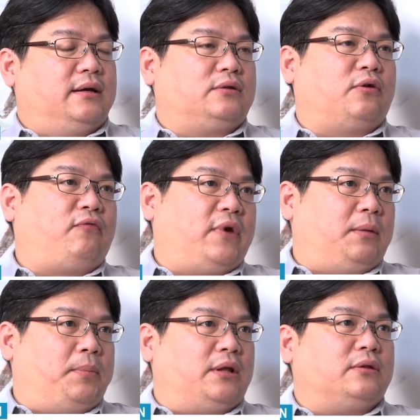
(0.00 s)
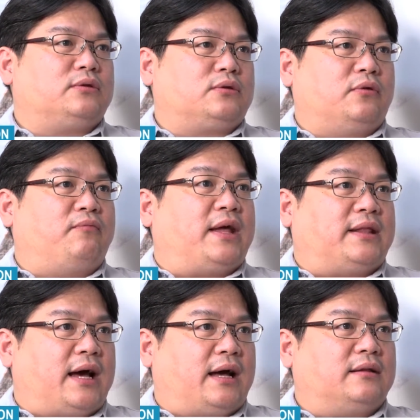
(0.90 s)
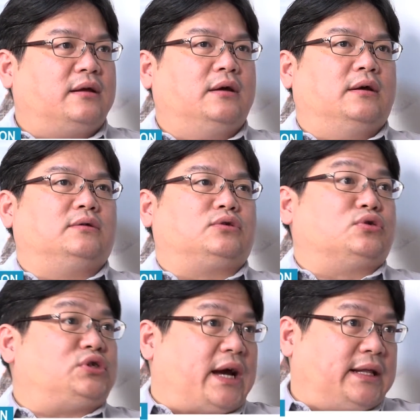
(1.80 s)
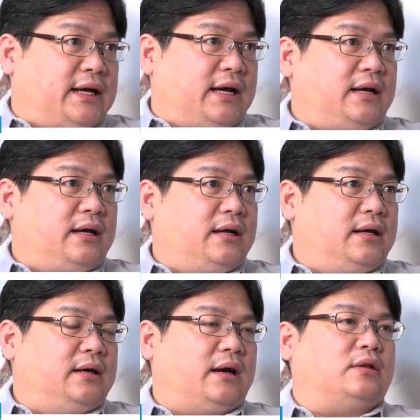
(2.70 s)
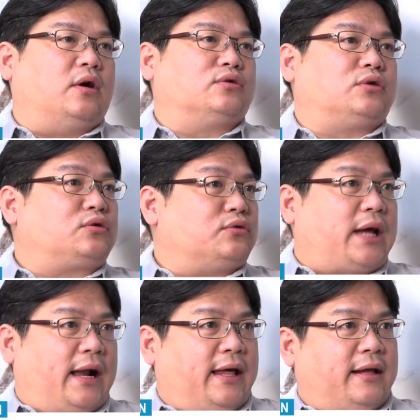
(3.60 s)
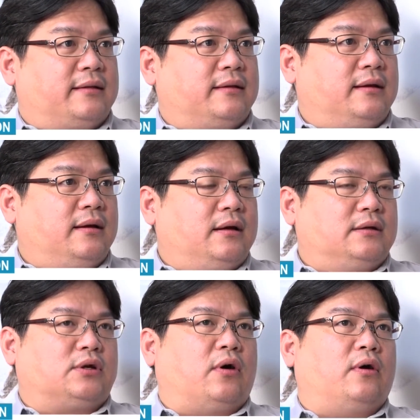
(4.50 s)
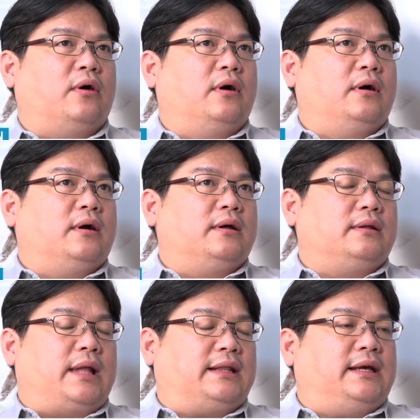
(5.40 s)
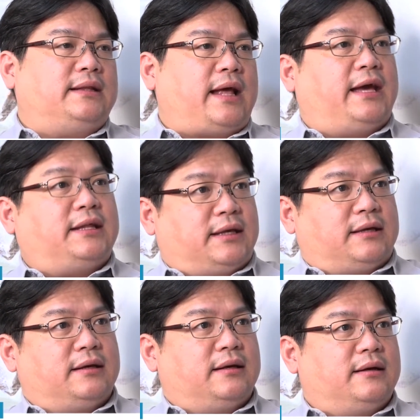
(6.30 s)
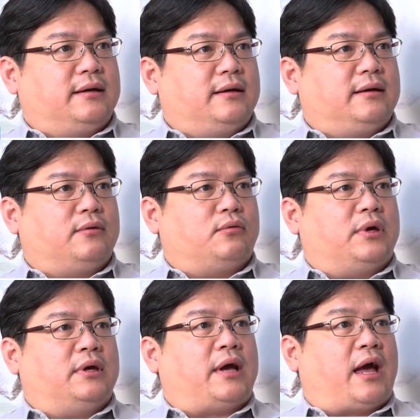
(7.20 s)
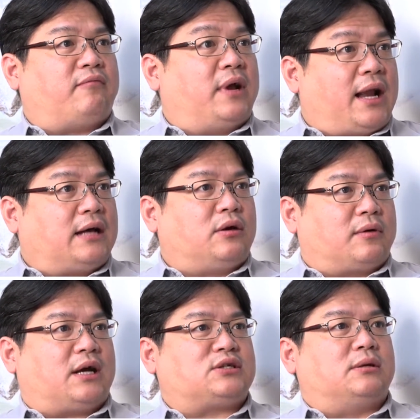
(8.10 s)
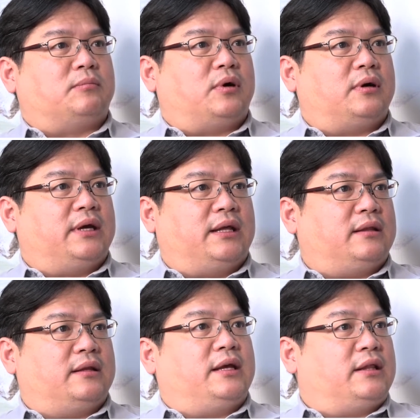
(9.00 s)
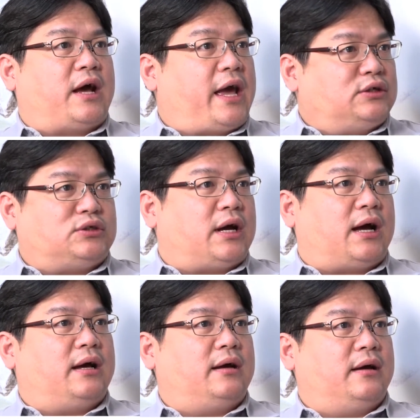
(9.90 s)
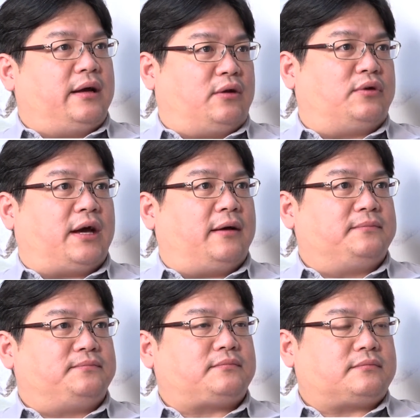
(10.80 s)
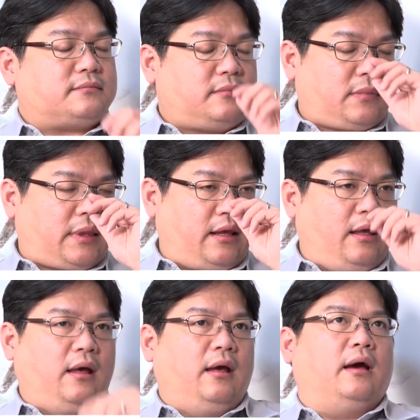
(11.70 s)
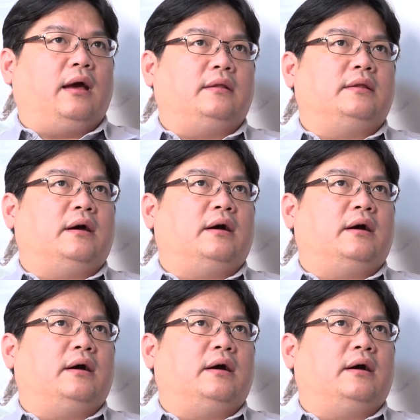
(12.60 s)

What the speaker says: to Philippines, to Vietnam, to China, and also to Thailand. So 1980, we have a lot of customer in the Asia area. And